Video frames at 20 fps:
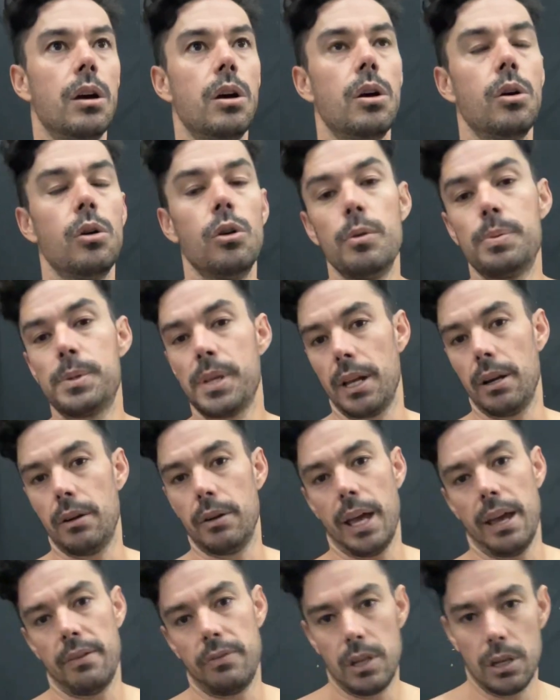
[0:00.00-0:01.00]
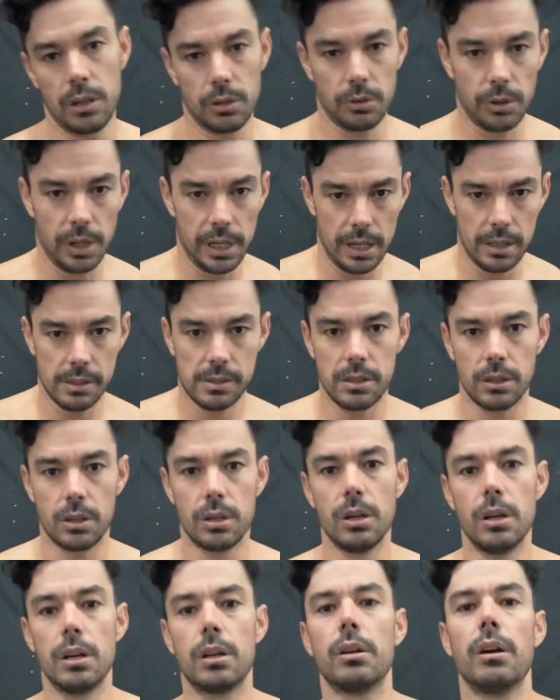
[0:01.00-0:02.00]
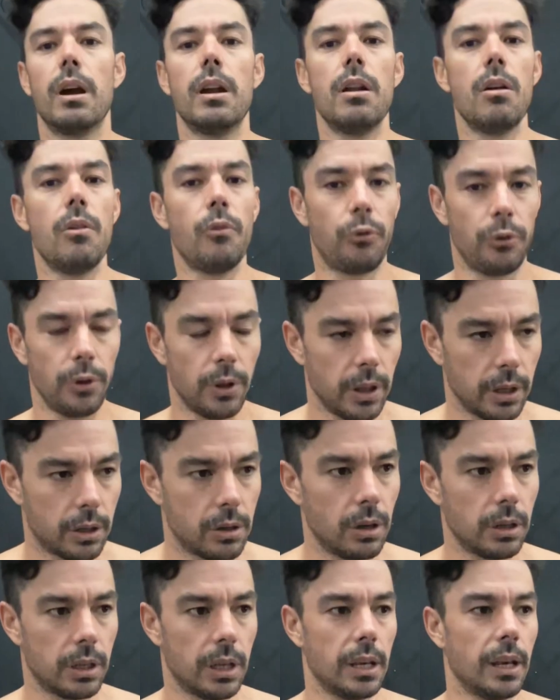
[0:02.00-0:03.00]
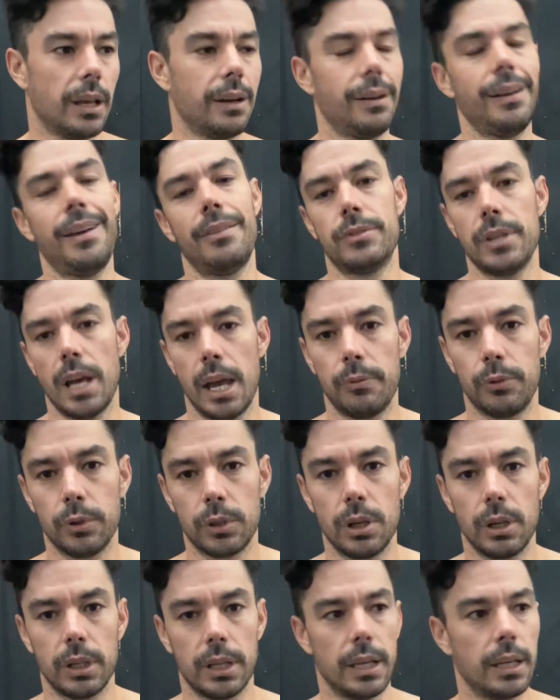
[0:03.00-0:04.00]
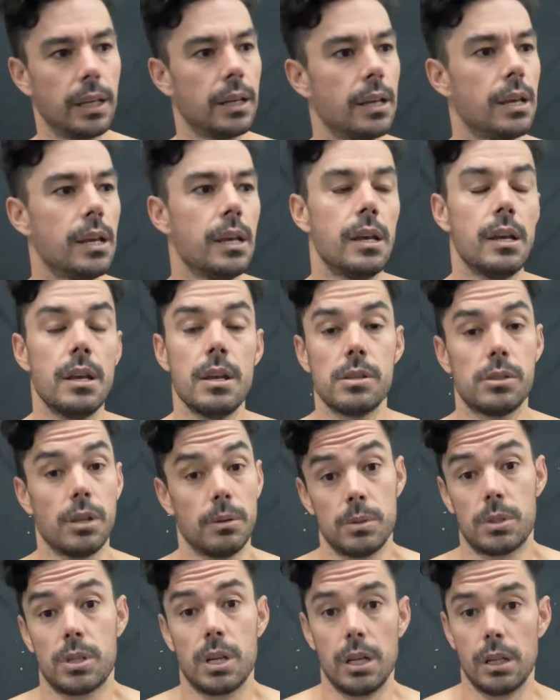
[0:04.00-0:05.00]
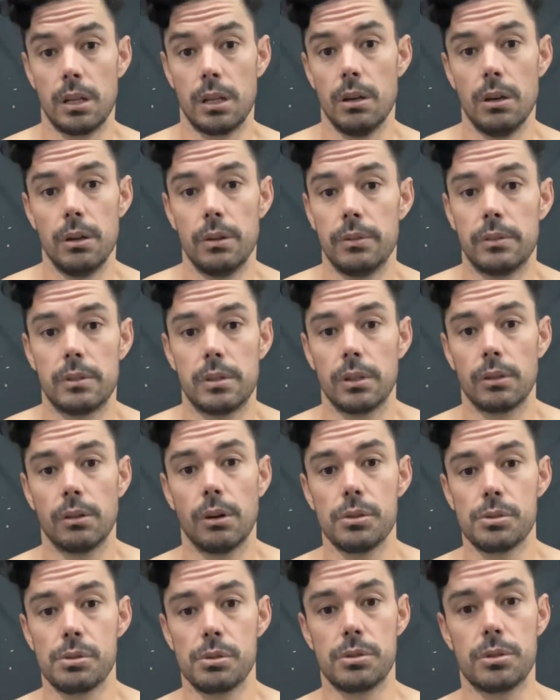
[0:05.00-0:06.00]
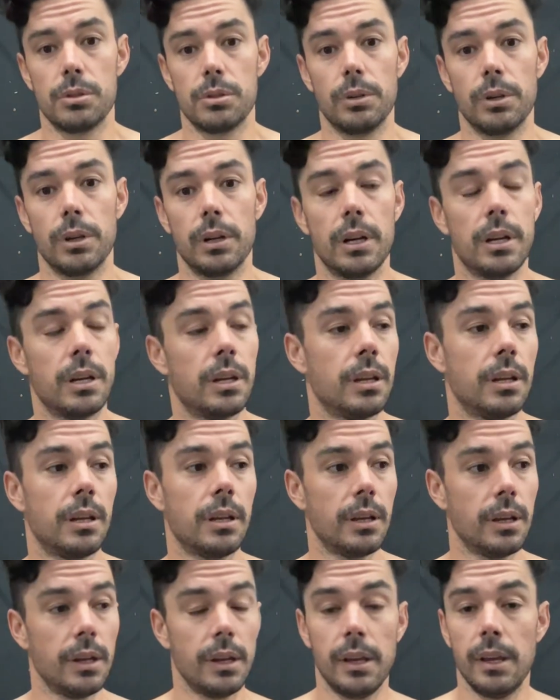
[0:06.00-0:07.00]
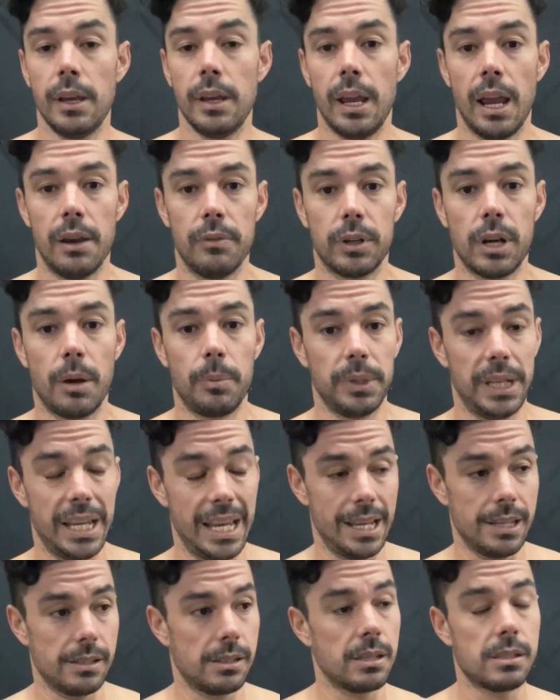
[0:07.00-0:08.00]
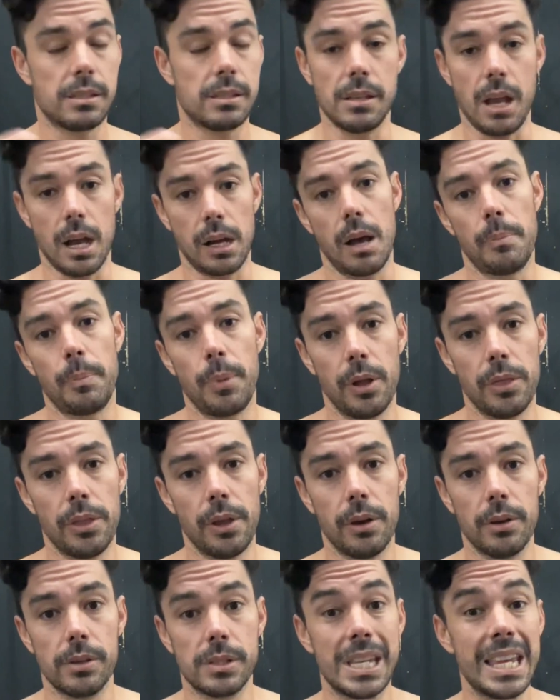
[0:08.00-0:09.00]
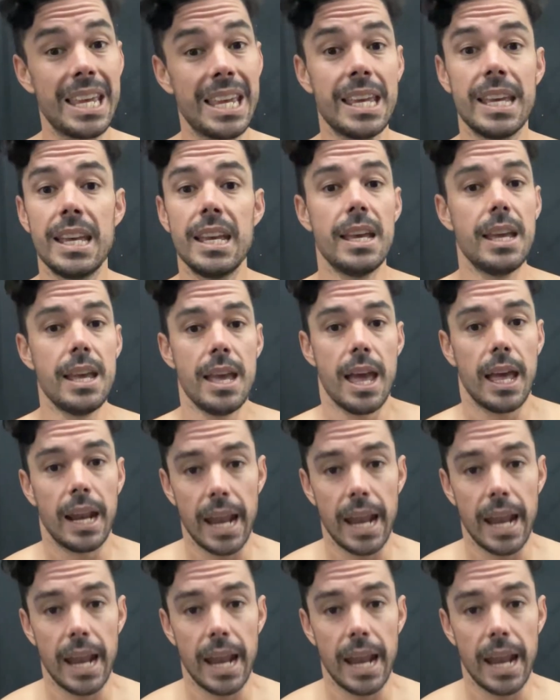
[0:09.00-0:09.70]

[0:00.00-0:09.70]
oops, I don't have the ingredients to cook, or I don't feel like cooking, I don't have time for cooking. So I'm just gonna go to the grocery store every couple days, stock up on those, and